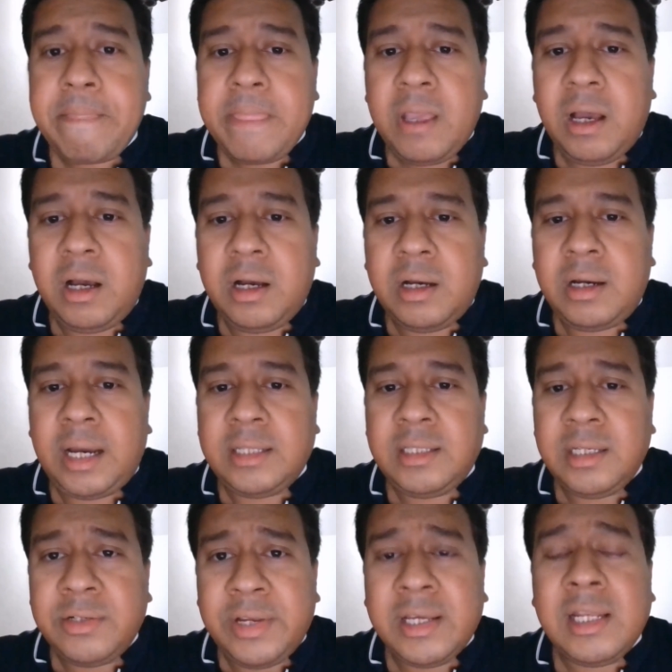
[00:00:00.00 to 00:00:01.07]
I
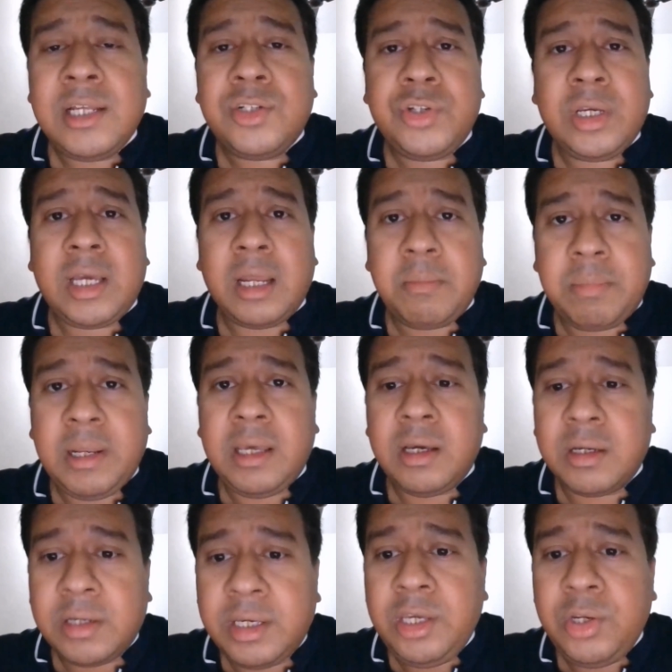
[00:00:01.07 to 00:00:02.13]
think regulatory can play a
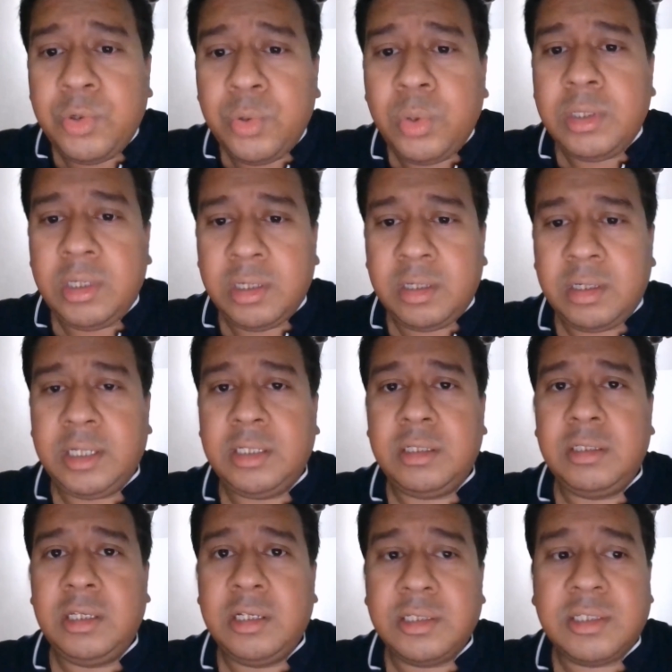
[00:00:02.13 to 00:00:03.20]
key role there
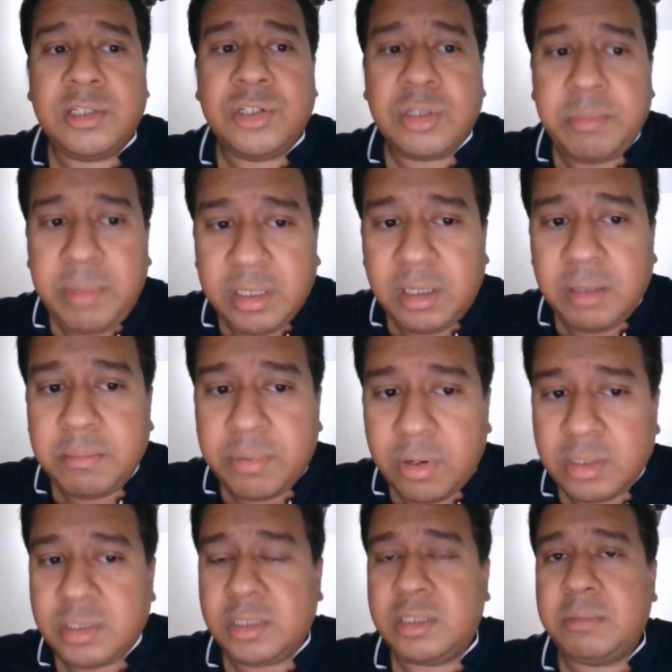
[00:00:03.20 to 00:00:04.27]
in the decision-making
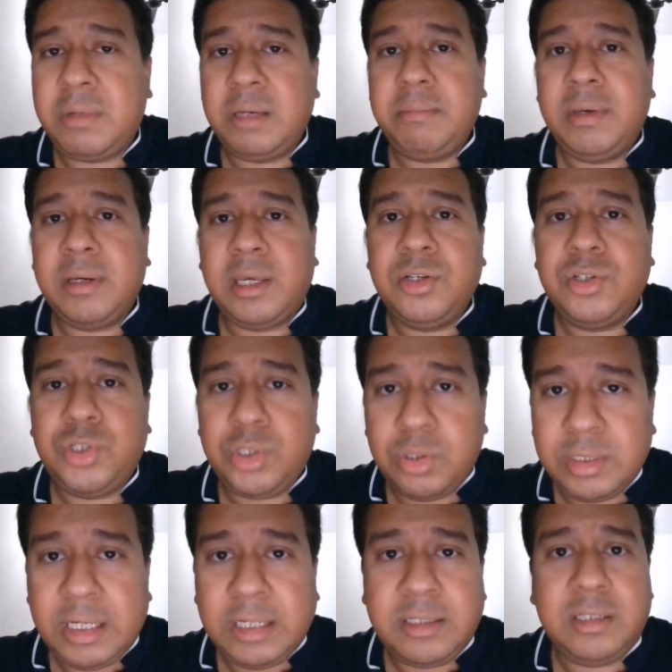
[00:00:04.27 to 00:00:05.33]
process by making sure
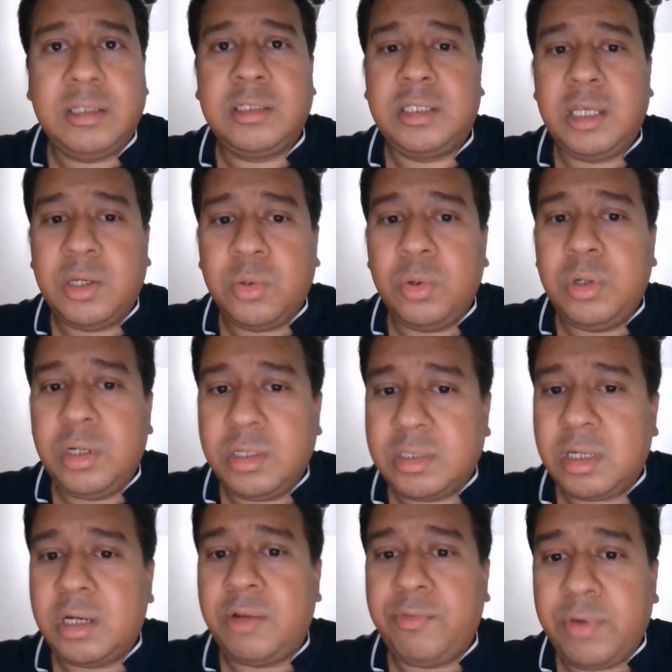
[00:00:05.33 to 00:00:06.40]
that the stakeholders
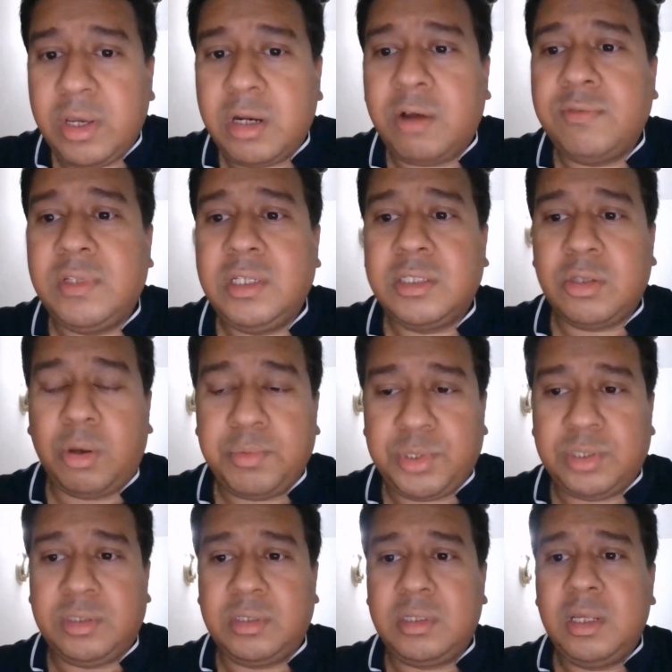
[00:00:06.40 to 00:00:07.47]
are aware of these
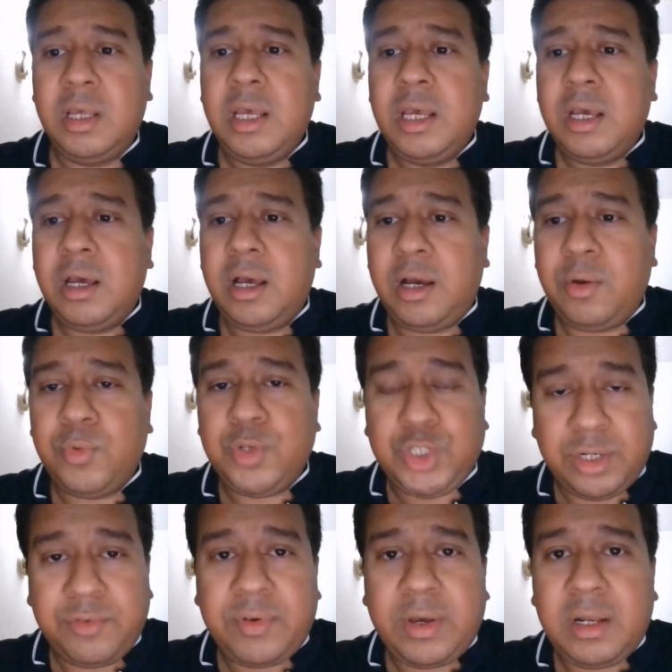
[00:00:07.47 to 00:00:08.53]
options which
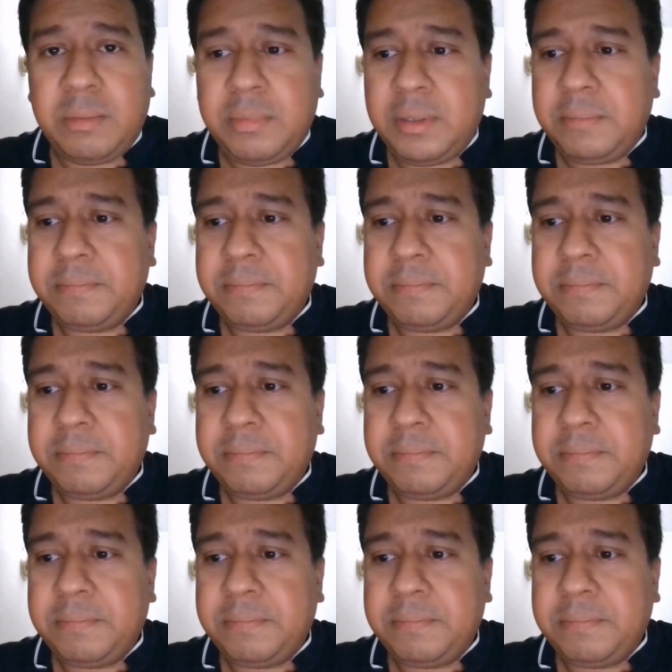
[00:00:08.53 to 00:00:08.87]
are available.